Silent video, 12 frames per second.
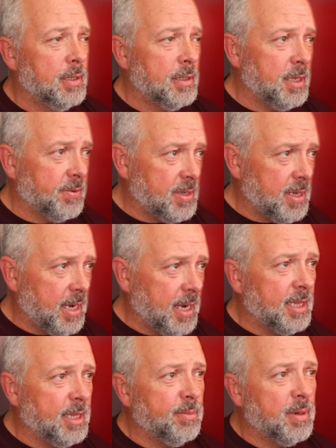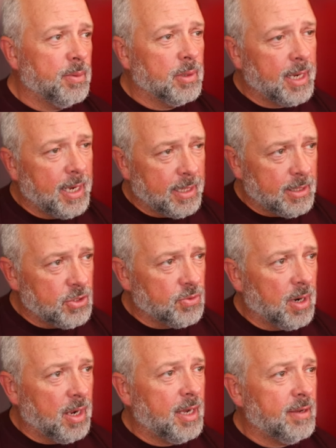You have to add the memory, add the
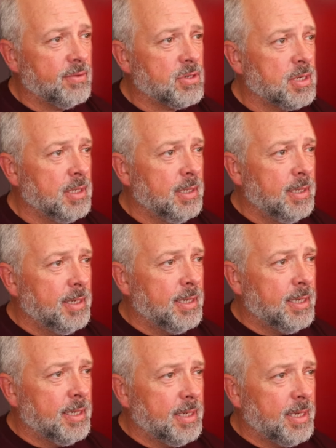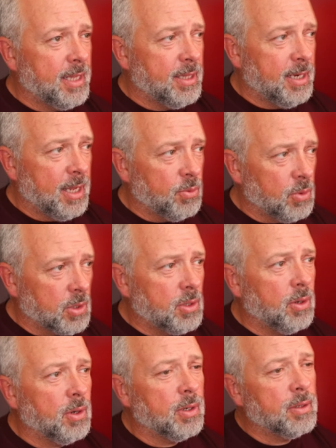drives, add the network
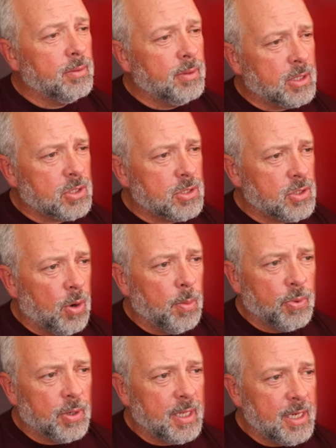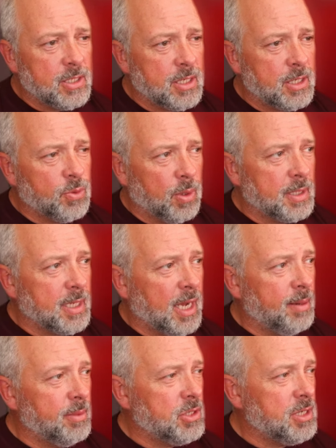card, which is all pretty easy. It's one
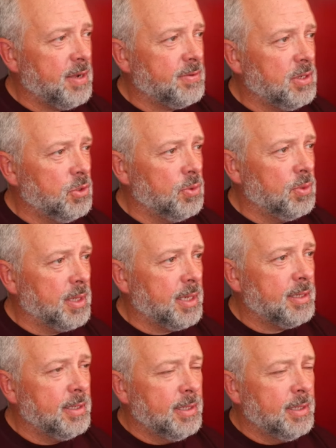time that you have to do that.